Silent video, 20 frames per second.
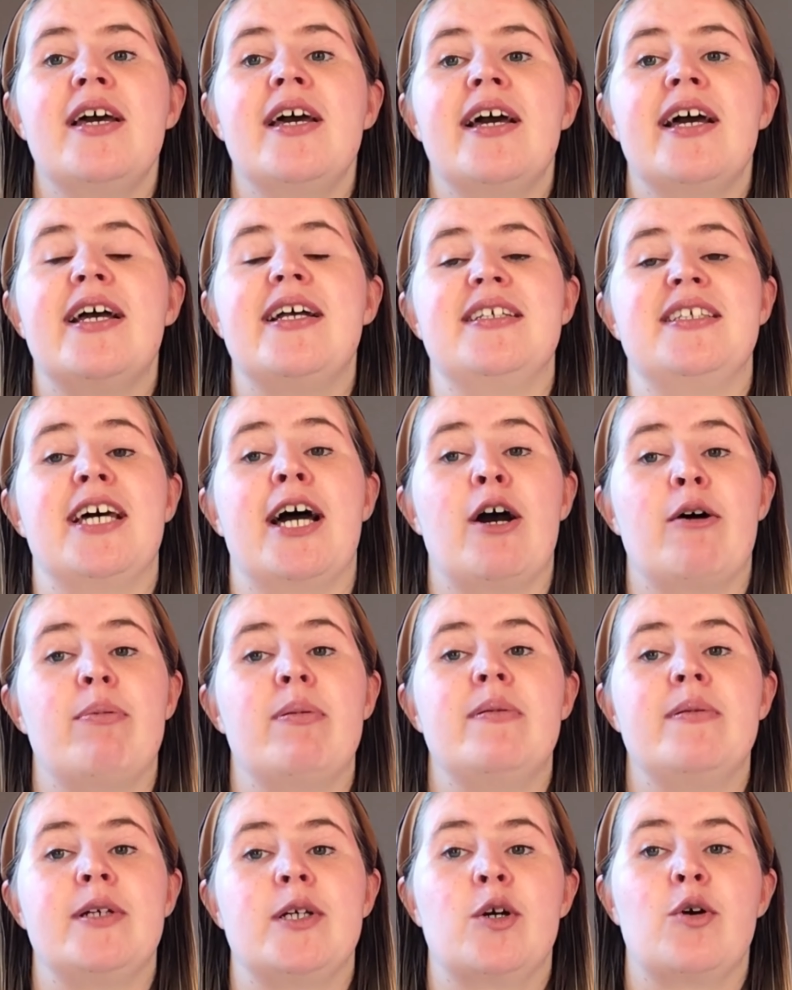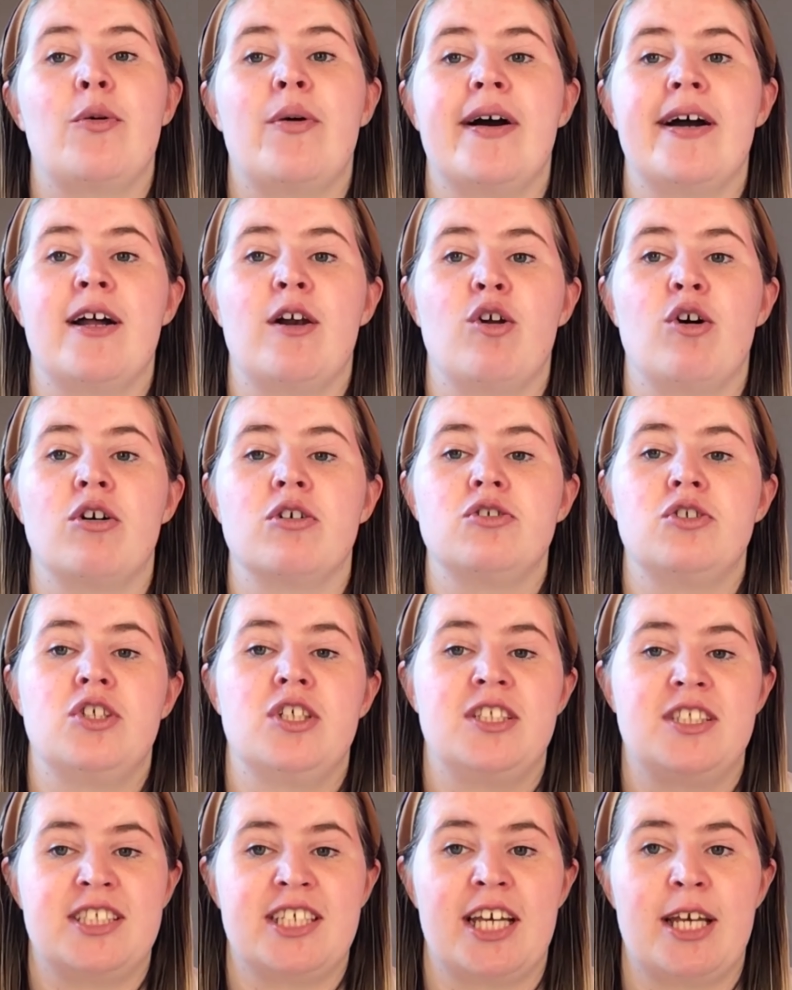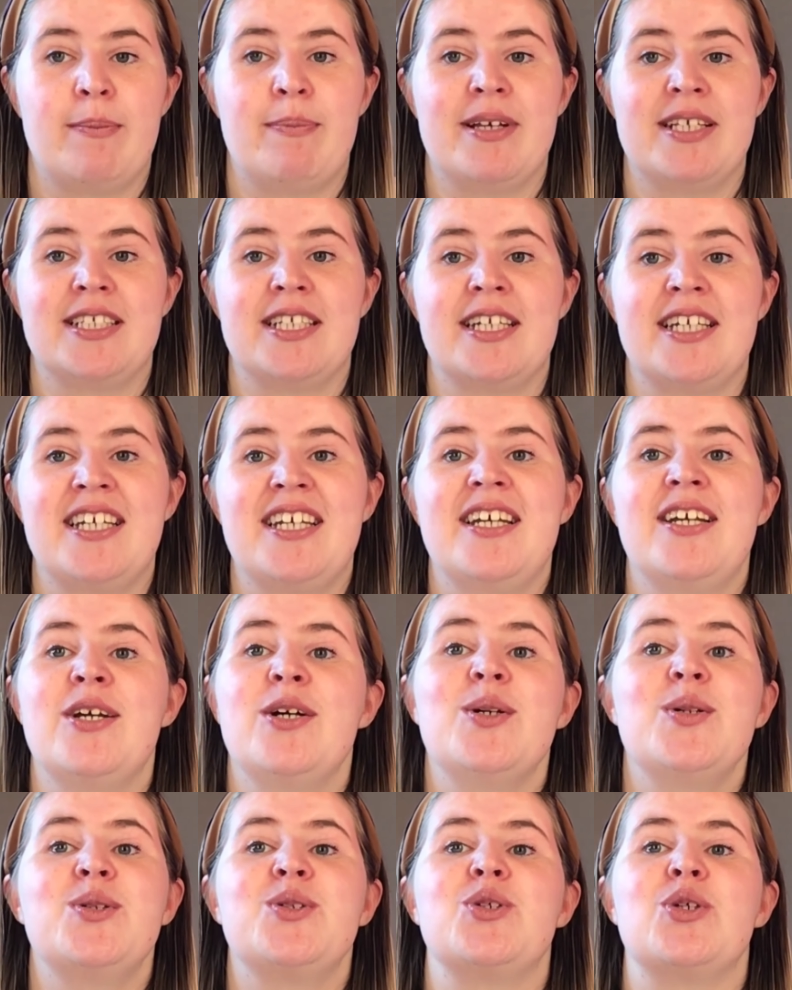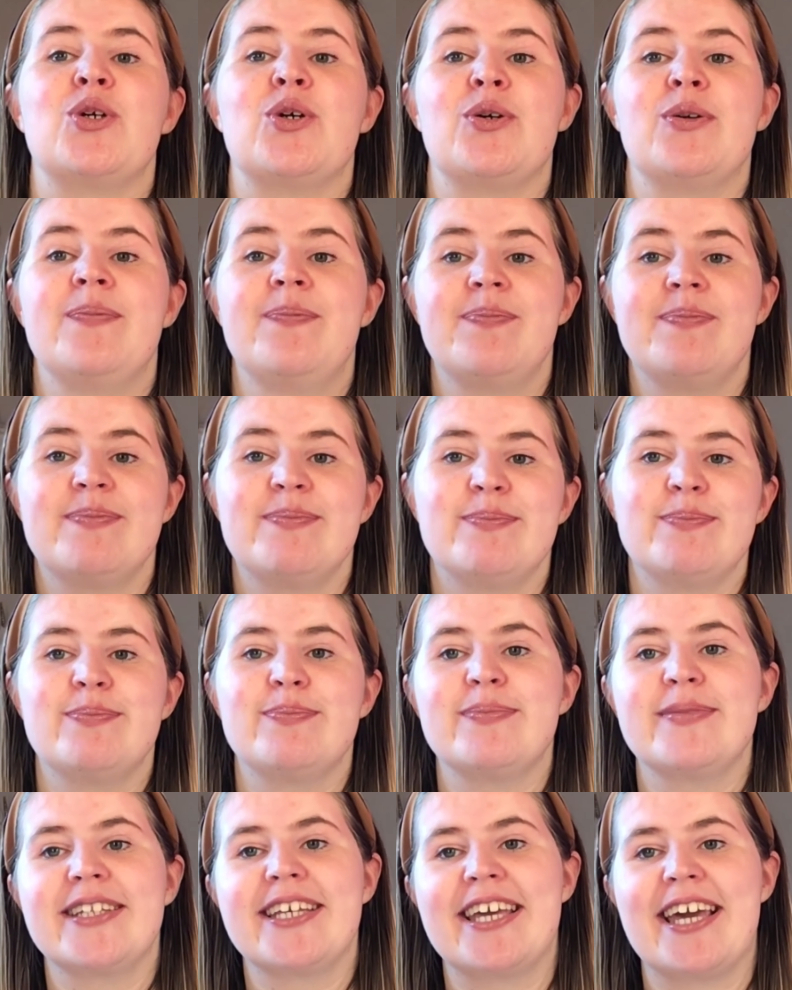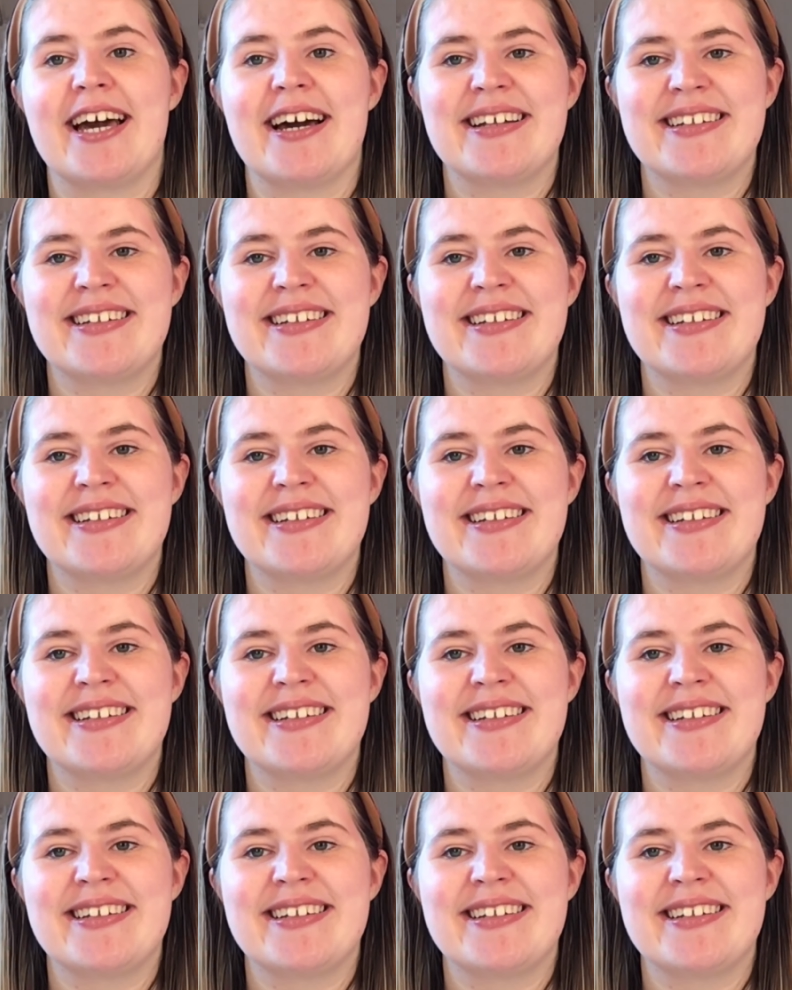is helping me quite a lot to stay busy. So yeah,